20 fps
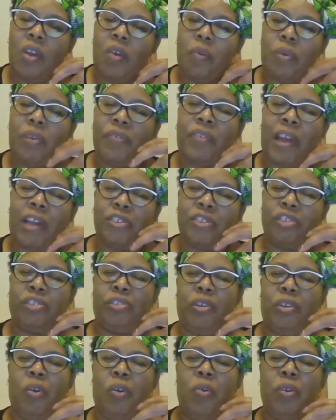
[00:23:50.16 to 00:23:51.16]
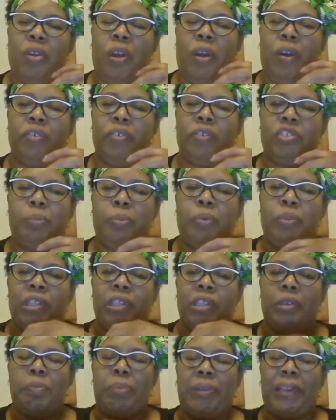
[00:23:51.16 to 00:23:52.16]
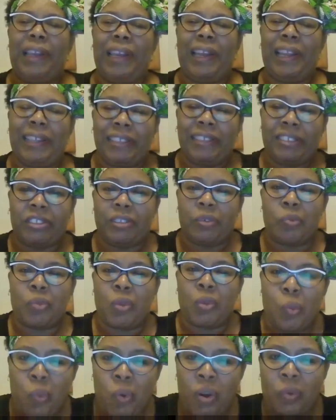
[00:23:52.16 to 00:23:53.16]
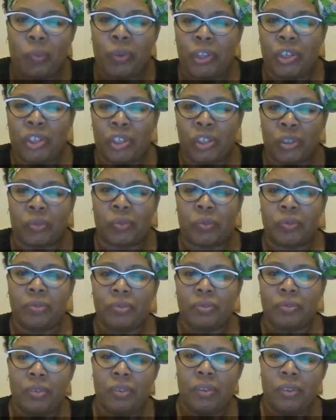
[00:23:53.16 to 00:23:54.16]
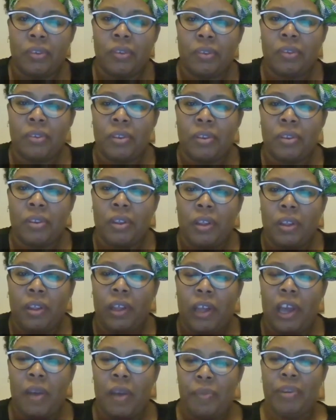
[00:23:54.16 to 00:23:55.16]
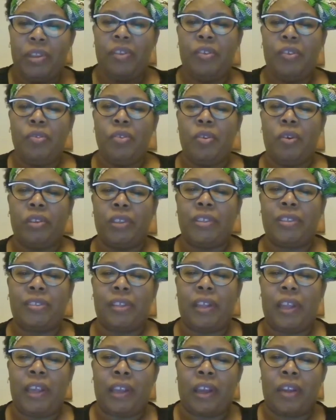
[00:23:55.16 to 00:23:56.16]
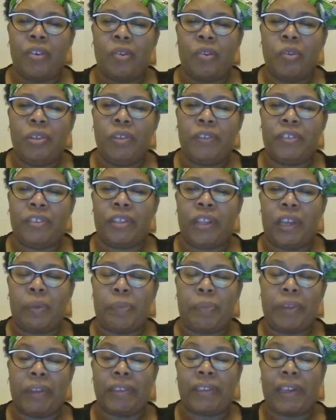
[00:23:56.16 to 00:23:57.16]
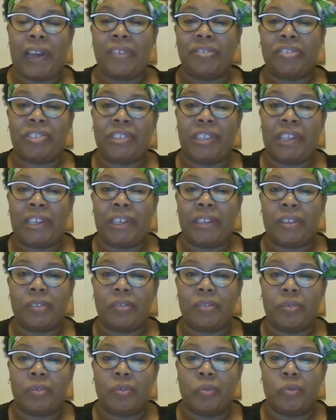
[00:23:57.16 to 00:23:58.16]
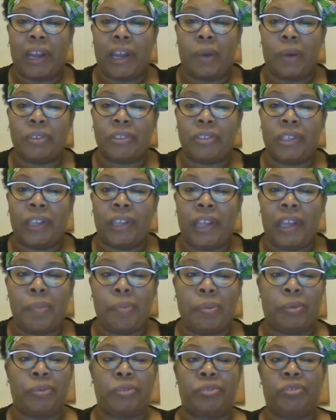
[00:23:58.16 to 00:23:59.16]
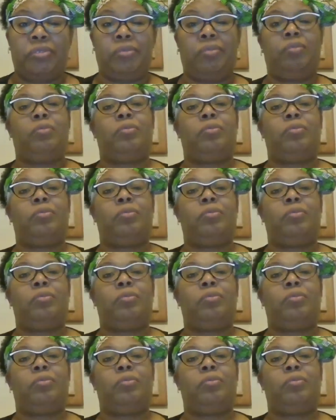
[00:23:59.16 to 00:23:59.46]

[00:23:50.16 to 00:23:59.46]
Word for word: We've gotten so comfortable and complacent with what we do how many of you know the saying? I know you said it because I've said it when I was a layperson.